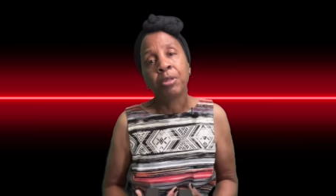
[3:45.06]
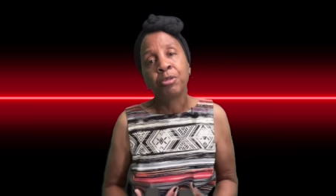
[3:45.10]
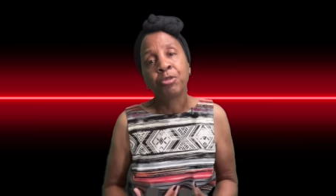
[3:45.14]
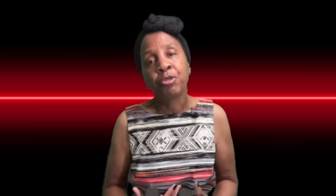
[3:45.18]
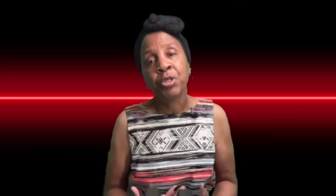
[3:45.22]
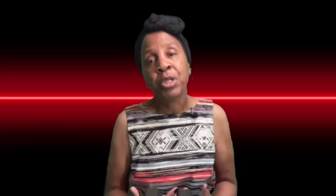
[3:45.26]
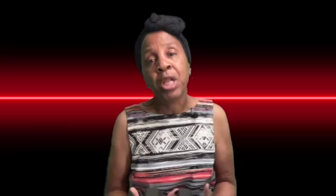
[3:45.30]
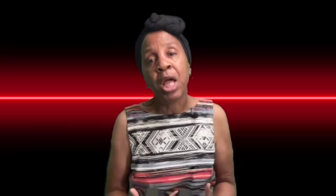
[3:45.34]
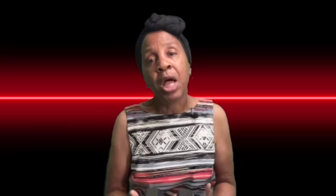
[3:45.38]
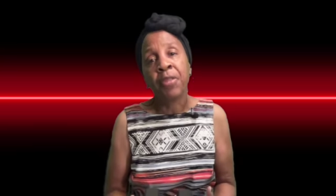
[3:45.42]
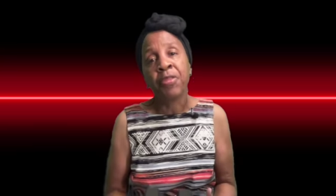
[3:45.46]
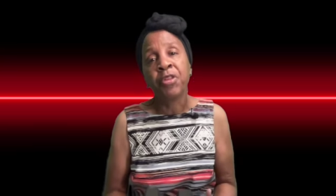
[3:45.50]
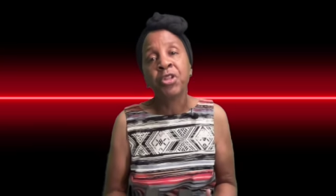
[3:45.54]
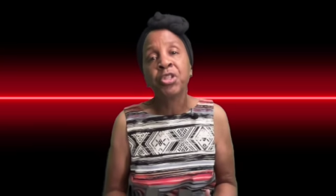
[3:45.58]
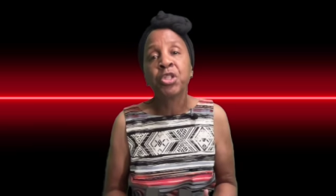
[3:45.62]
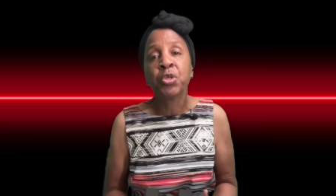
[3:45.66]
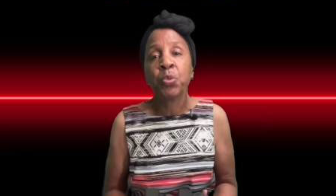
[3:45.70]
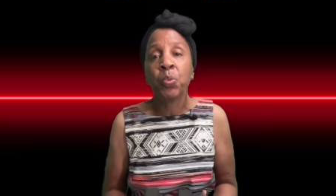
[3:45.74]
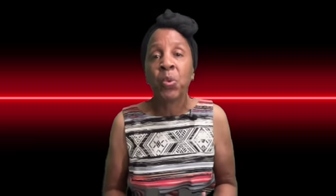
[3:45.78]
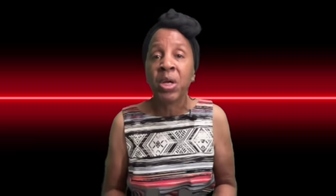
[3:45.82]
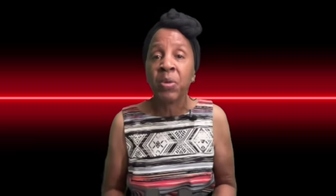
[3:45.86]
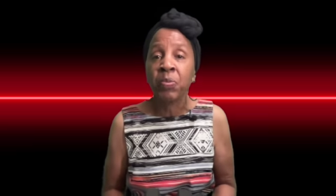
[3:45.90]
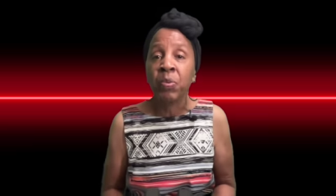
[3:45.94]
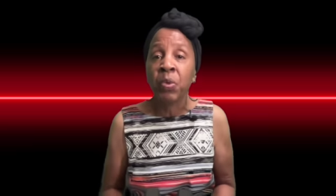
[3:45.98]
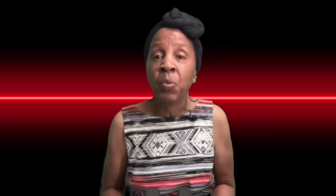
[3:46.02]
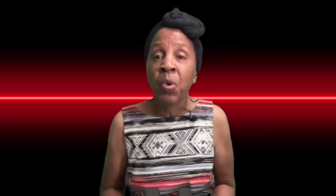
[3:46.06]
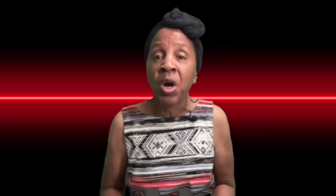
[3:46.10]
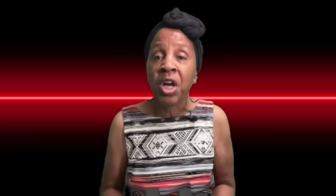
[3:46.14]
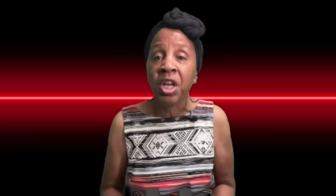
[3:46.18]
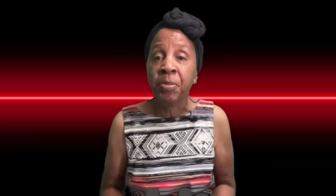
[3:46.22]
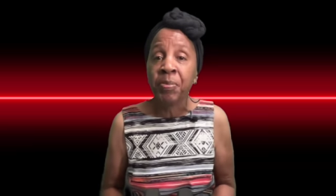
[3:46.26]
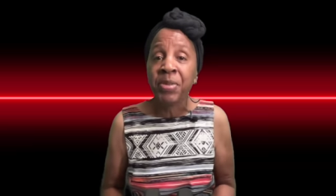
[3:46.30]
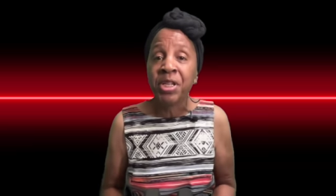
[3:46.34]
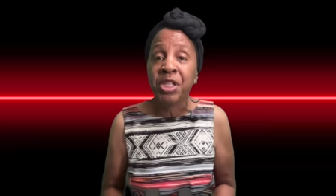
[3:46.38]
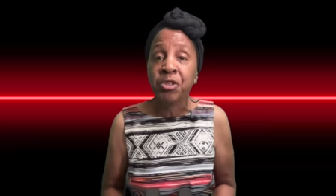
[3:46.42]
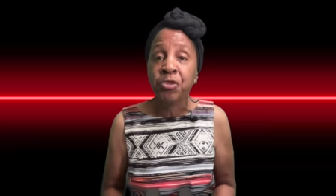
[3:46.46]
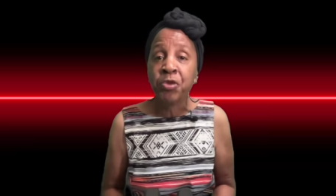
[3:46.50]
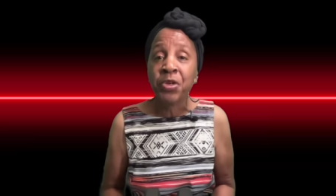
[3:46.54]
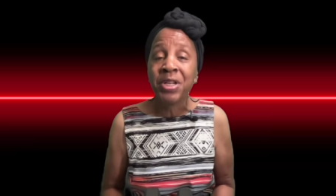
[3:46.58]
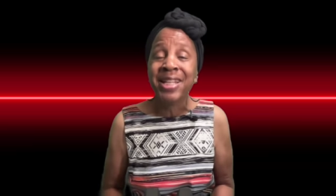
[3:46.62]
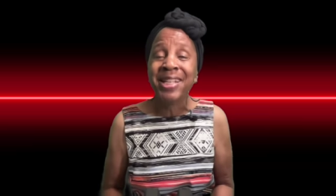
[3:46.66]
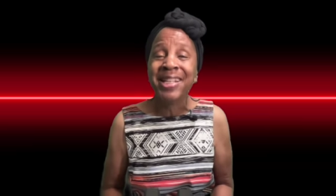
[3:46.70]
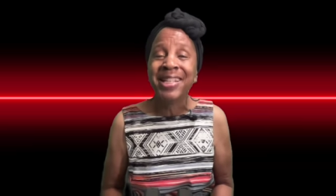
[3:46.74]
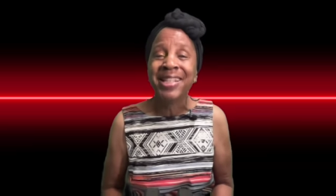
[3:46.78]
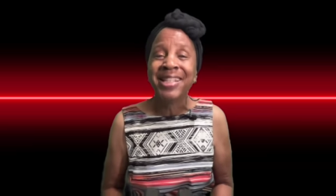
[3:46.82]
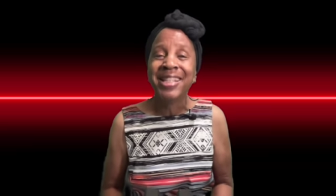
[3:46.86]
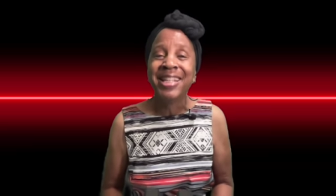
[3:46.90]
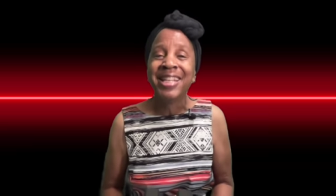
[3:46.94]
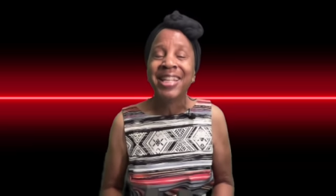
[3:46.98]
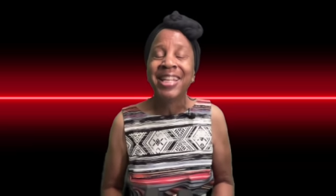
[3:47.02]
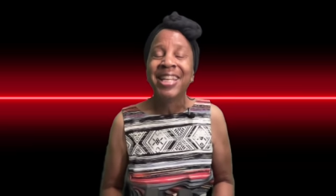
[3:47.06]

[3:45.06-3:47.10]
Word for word: treat others the way we want to be treated,